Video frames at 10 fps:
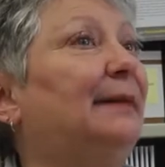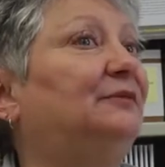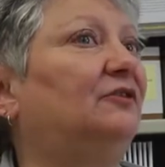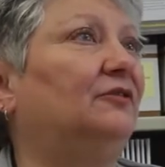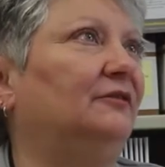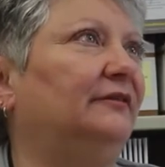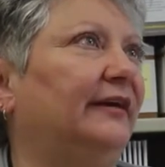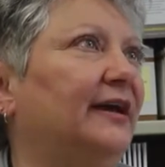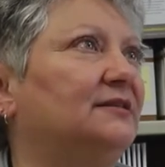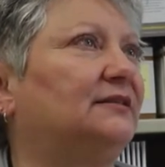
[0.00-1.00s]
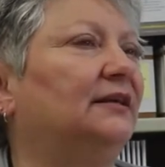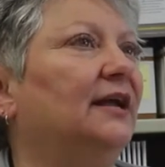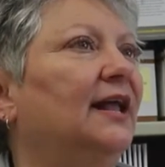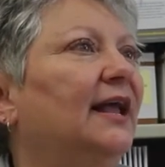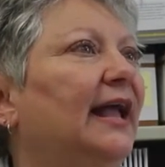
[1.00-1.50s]
Aptitude Test
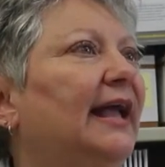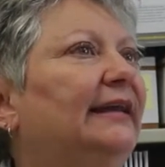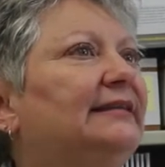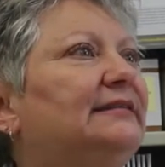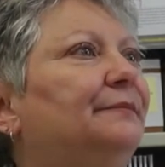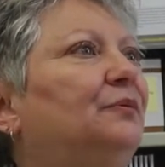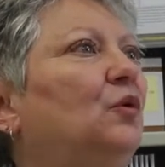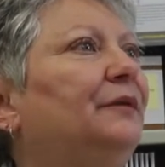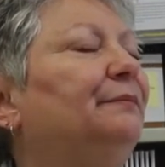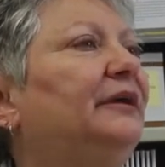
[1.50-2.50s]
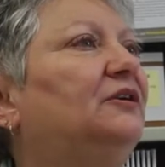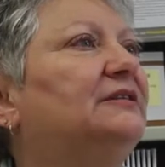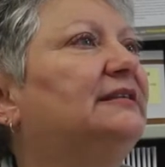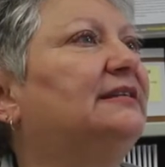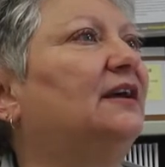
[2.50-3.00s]
and it's important
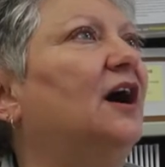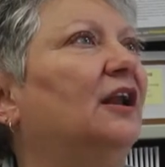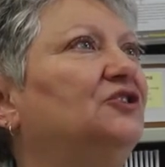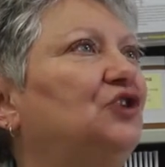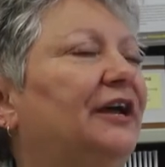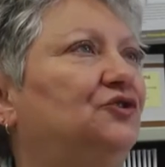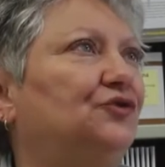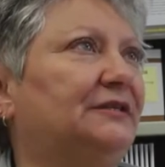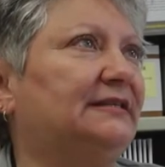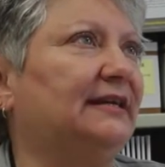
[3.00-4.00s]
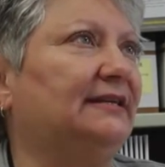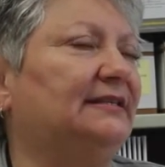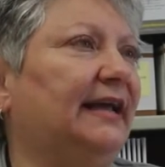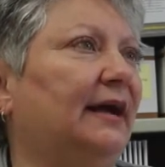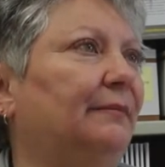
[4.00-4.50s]
because it's a college entrance
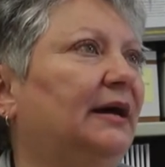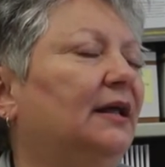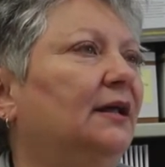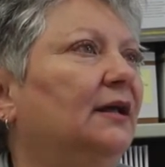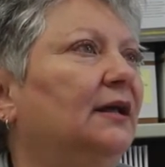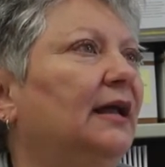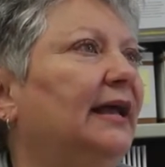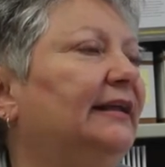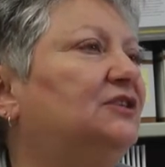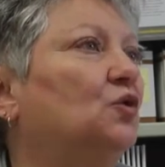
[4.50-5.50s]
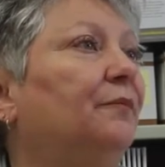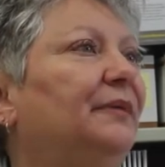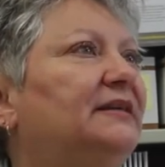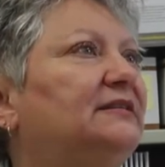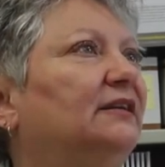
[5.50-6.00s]
exam. And it's all
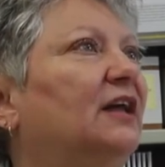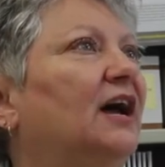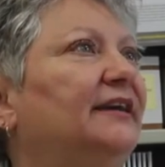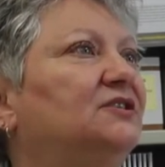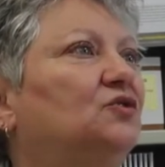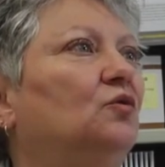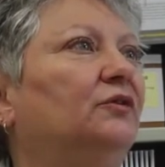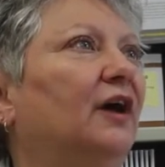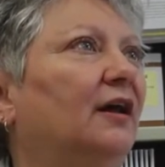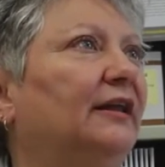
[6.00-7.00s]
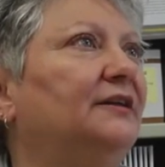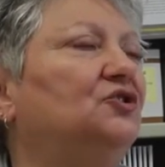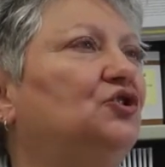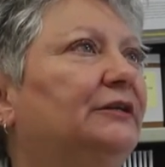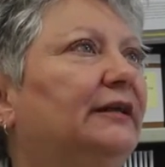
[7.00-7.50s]
based on high school
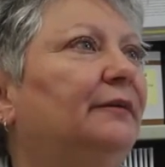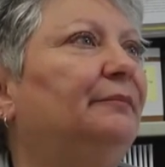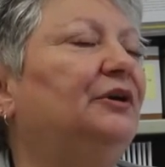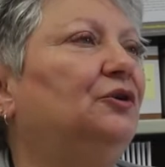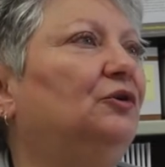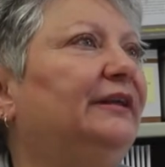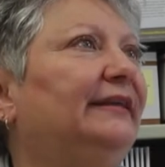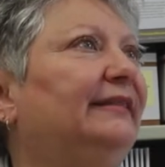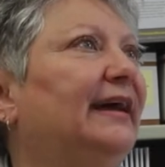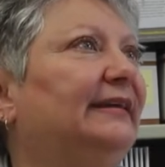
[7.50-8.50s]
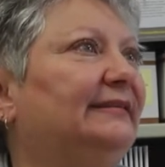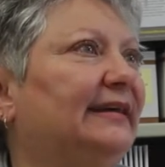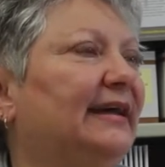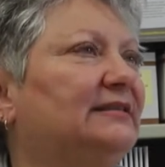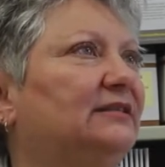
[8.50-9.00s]
knowledge, but you'll need that
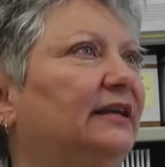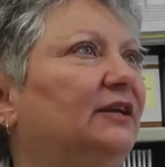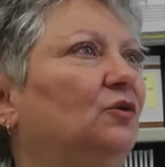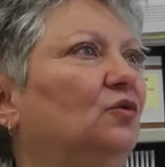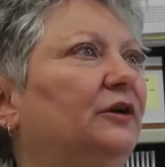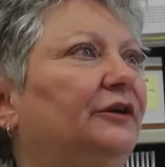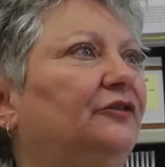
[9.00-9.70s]
test in order